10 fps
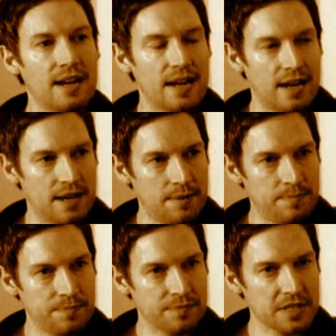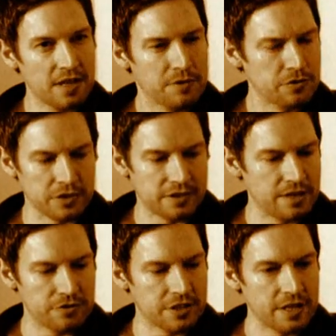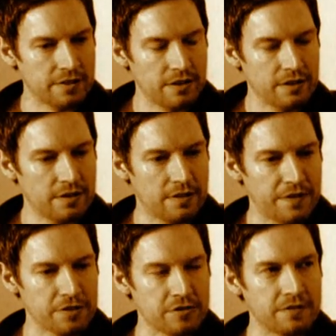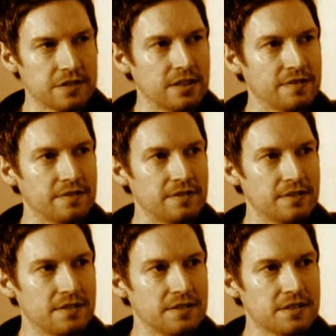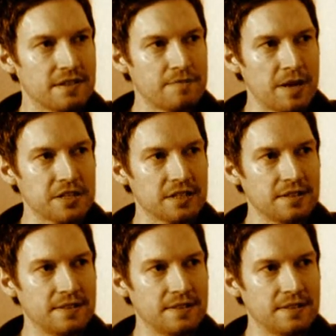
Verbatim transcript: because um, I was always interested in the, the figurative side of side of painting,